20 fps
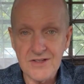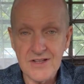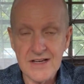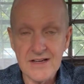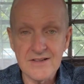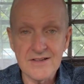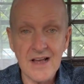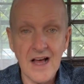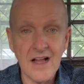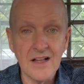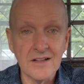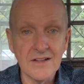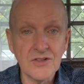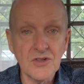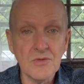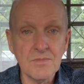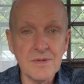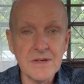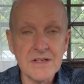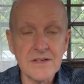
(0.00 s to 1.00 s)
There's a
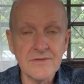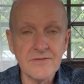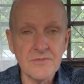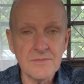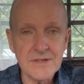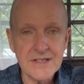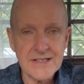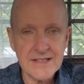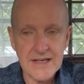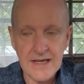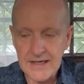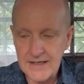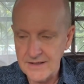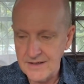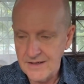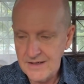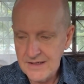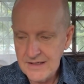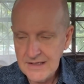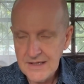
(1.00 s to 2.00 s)
little bit of a
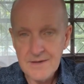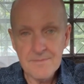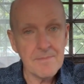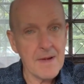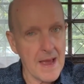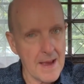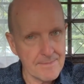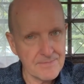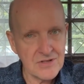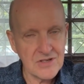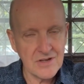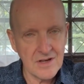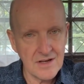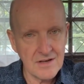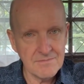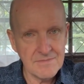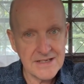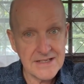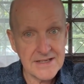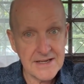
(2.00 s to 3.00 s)
mistake, perhaps a
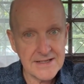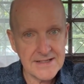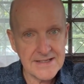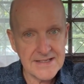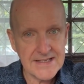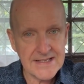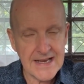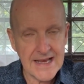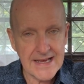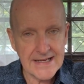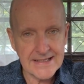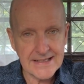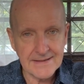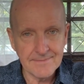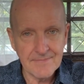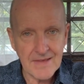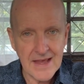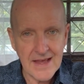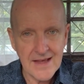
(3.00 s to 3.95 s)
misunderstanding.